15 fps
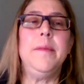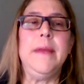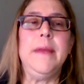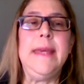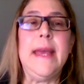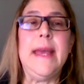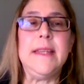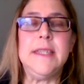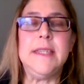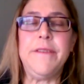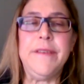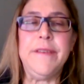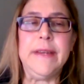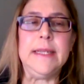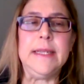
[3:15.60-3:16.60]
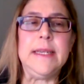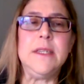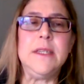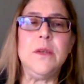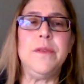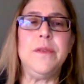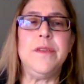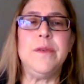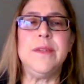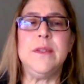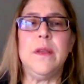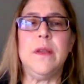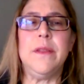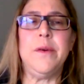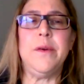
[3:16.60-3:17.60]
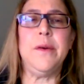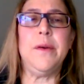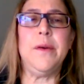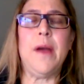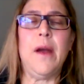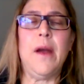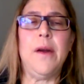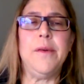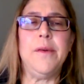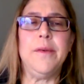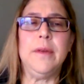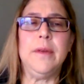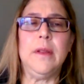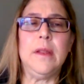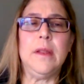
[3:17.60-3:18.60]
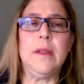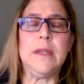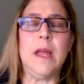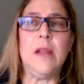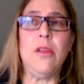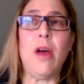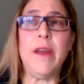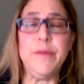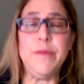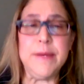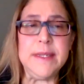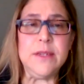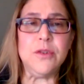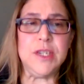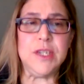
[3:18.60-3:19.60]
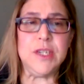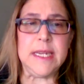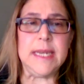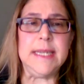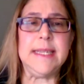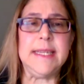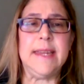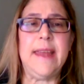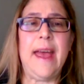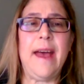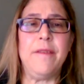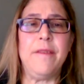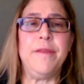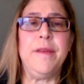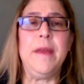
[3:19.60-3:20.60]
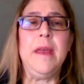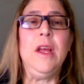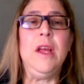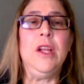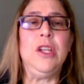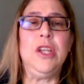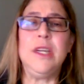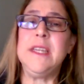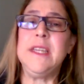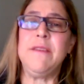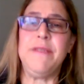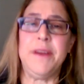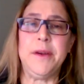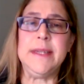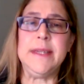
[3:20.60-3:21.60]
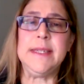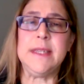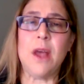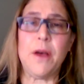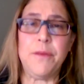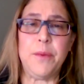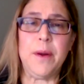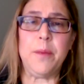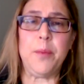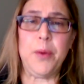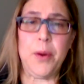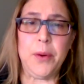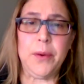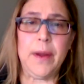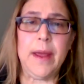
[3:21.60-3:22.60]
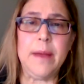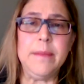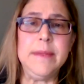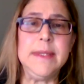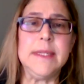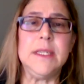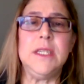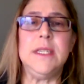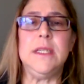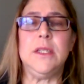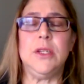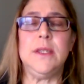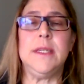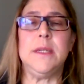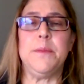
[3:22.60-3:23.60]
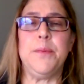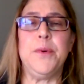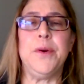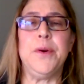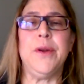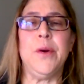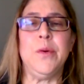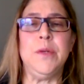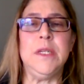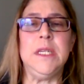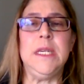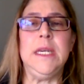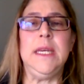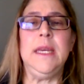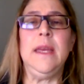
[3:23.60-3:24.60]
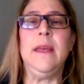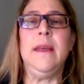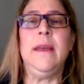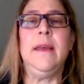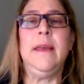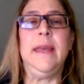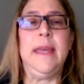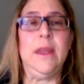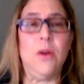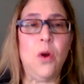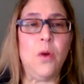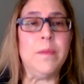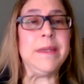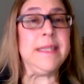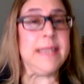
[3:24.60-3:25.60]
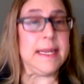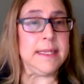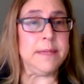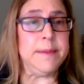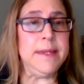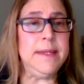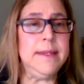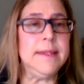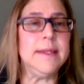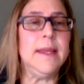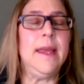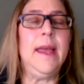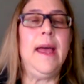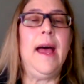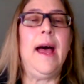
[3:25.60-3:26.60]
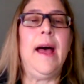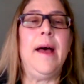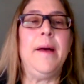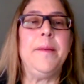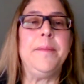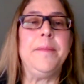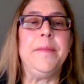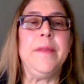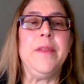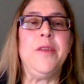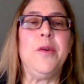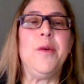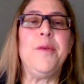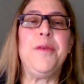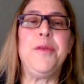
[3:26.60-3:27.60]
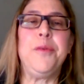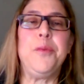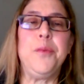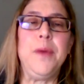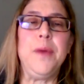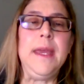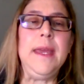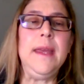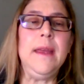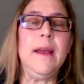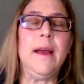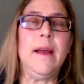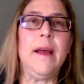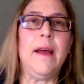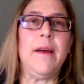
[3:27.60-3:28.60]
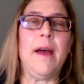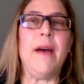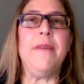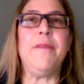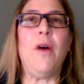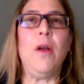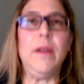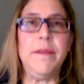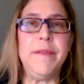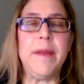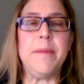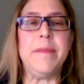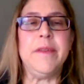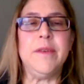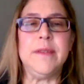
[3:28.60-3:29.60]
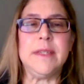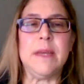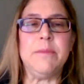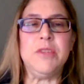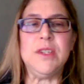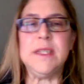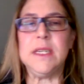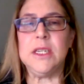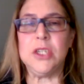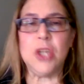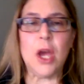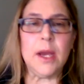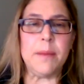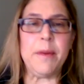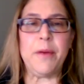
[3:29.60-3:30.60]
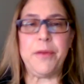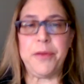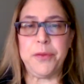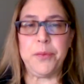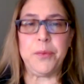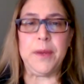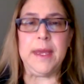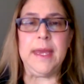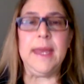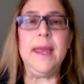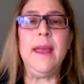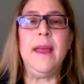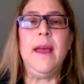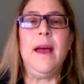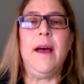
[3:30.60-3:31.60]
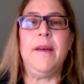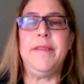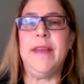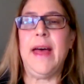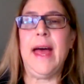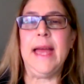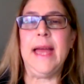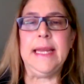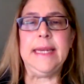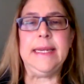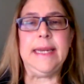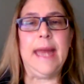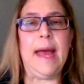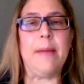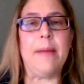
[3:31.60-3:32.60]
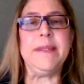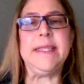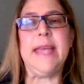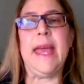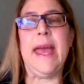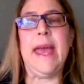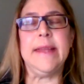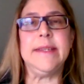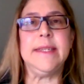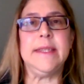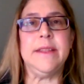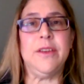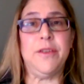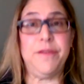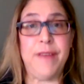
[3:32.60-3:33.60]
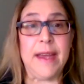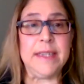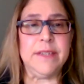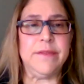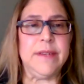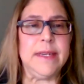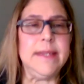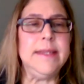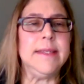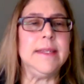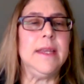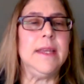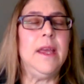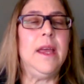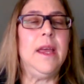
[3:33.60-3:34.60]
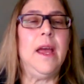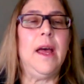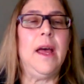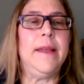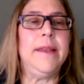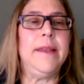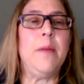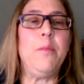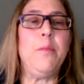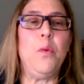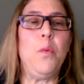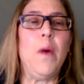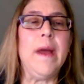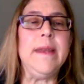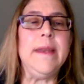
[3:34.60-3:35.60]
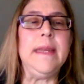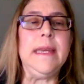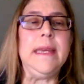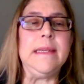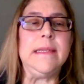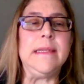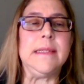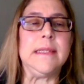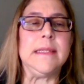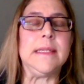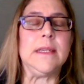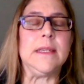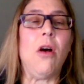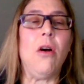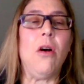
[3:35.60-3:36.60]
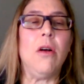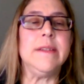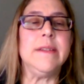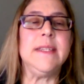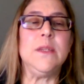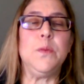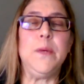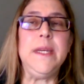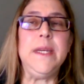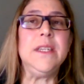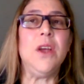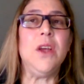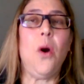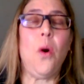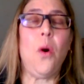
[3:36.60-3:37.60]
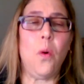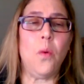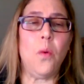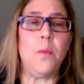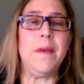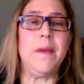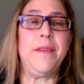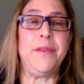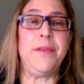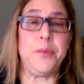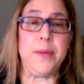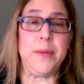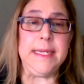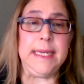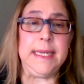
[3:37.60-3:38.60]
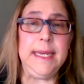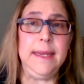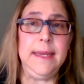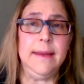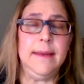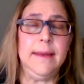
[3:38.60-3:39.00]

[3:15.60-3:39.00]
Yes, definitely. So there are a lot of research studies that have looked at various software programs to support OT in-home assessments. There are 3 of all of them. I'm just going to talk about 3 of the highlighted apps and their effectiveness. Number 1 is called Sweet Home 3D.